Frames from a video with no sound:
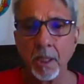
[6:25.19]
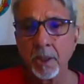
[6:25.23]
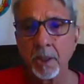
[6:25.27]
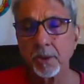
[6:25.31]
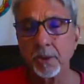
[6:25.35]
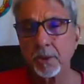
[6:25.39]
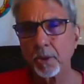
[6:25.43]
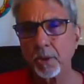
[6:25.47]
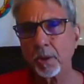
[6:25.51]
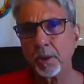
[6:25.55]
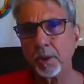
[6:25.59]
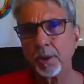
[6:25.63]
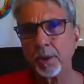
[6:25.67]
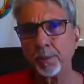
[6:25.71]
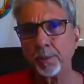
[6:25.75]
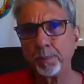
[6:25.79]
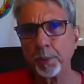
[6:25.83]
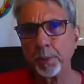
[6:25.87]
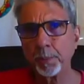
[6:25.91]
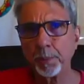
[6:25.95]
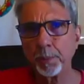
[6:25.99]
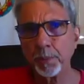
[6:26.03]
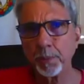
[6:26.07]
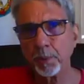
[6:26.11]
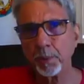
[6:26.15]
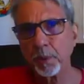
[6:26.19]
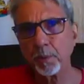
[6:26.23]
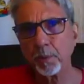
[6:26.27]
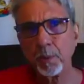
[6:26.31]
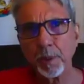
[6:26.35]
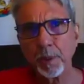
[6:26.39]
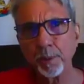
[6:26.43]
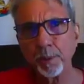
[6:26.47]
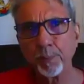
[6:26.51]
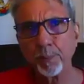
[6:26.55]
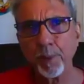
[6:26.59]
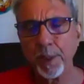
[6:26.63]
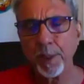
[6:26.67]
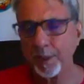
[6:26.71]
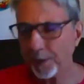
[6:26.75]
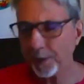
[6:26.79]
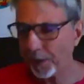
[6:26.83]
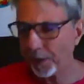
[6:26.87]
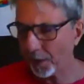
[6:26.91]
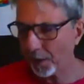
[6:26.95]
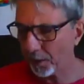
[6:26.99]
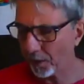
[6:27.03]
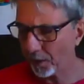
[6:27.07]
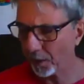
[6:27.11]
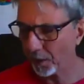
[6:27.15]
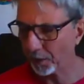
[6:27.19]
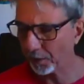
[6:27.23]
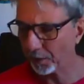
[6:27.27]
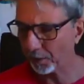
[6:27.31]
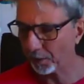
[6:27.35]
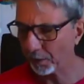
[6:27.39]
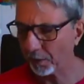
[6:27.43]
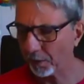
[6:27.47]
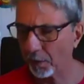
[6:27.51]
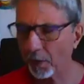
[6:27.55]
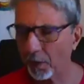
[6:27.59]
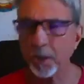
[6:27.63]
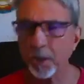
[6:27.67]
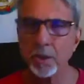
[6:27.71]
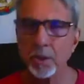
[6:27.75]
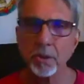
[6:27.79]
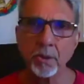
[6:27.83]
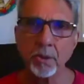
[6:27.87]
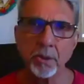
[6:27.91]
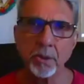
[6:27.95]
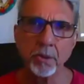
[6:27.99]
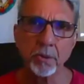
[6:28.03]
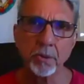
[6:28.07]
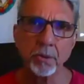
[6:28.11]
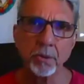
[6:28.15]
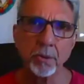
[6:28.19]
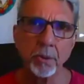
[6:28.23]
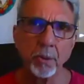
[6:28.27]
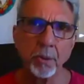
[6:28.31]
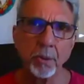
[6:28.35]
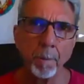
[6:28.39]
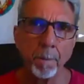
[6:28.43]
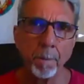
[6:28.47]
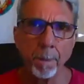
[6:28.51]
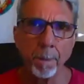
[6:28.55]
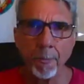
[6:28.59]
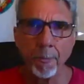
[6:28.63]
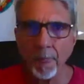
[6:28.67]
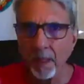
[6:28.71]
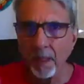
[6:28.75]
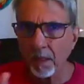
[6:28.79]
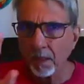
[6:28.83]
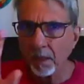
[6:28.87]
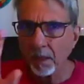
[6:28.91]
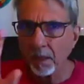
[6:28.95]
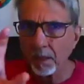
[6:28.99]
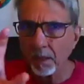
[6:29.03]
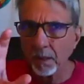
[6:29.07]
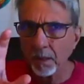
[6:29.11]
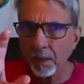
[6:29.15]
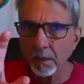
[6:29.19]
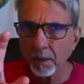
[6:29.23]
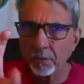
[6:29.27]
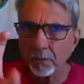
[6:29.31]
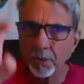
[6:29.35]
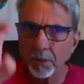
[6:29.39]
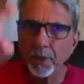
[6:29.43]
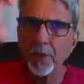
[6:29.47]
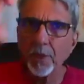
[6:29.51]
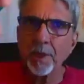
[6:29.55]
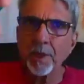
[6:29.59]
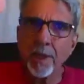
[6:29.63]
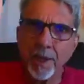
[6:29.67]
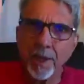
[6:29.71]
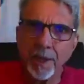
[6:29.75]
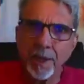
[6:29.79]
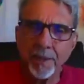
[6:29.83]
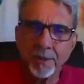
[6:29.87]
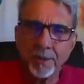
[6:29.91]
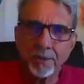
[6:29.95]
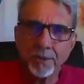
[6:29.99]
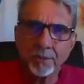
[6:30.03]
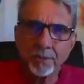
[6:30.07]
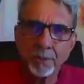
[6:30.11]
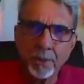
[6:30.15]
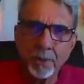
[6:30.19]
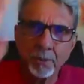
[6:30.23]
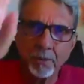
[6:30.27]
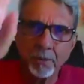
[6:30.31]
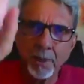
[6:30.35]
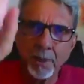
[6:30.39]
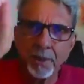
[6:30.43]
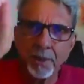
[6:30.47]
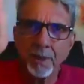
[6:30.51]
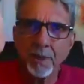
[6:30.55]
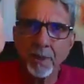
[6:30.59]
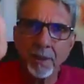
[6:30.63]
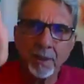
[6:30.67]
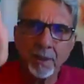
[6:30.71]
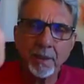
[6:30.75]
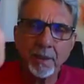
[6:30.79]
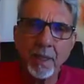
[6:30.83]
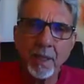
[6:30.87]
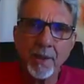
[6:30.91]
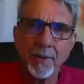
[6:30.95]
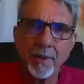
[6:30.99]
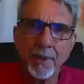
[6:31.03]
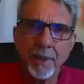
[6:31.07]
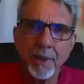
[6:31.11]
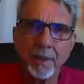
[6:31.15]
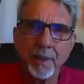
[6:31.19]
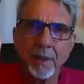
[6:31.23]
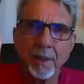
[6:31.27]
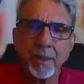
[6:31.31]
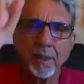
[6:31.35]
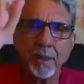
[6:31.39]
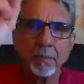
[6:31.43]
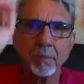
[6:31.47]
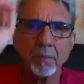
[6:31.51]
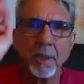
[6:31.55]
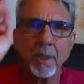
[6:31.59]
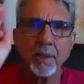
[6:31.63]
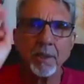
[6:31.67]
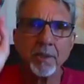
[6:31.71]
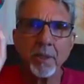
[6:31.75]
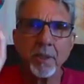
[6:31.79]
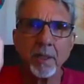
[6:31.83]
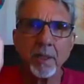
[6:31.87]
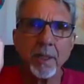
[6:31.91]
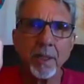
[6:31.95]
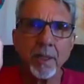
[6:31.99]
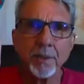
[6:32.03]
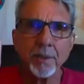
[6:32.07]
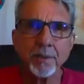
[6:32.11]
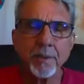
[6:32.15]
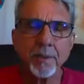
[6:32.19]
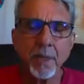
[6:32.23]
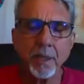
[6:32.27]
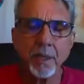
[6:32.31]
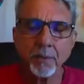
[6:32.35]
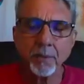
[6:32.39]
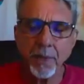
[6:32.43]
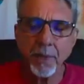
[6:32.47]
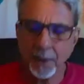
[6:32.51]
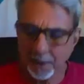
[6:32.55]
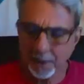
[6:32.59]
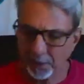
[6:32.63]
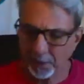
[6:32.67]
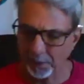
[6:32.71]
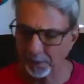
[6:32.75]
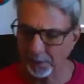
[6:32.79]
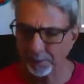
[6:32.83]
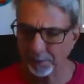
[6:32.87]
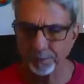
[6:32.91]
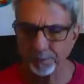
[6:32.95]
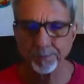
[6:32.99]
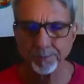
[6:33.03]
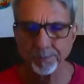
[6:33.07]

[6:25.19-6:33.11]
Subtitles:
So if people are not qualified, they are not going to realize Brahman indirectly and much less directly.